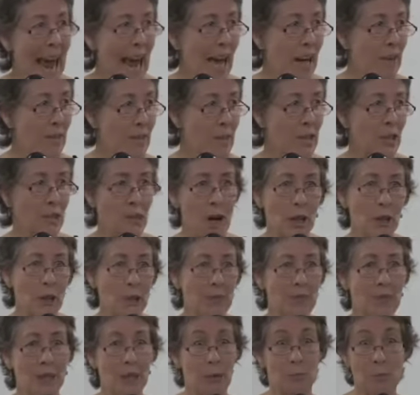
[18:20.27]
out of the
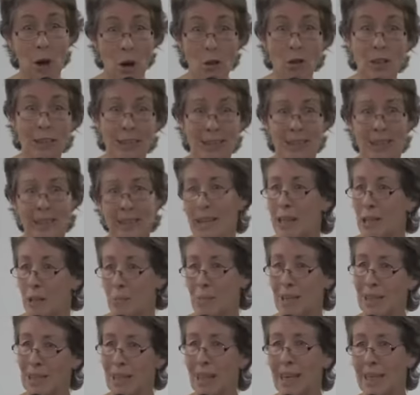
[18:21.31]
struggles for democracy in the
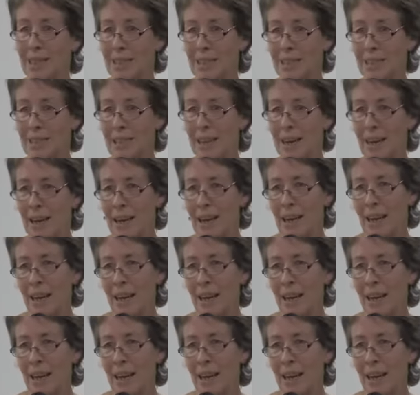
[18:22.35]
Middle East.